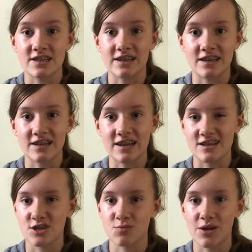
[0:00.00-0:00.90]
and get the kind of
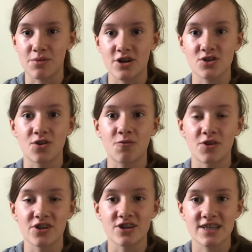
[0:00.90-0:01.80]
sweat marks off where
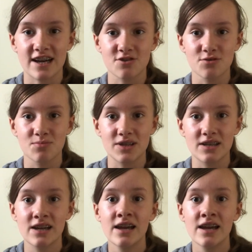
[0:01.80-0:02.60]
their saddle's been,